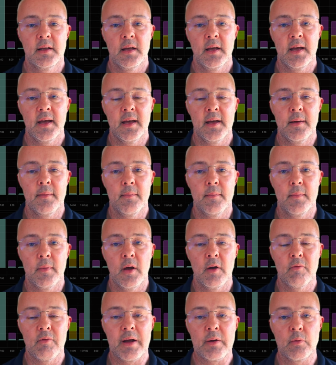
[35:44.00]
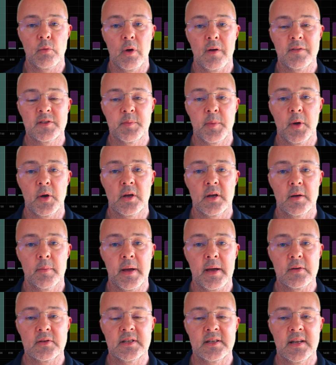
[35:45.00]
around what I've spoken
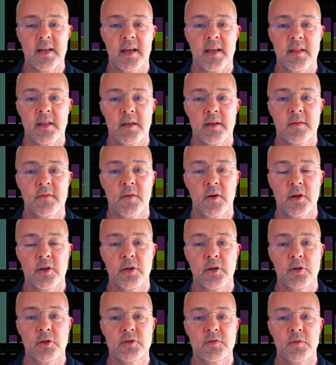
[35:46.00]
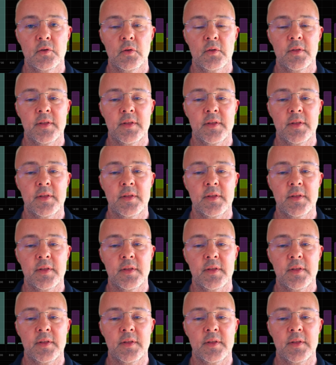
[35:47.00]
about today that you'd find useful,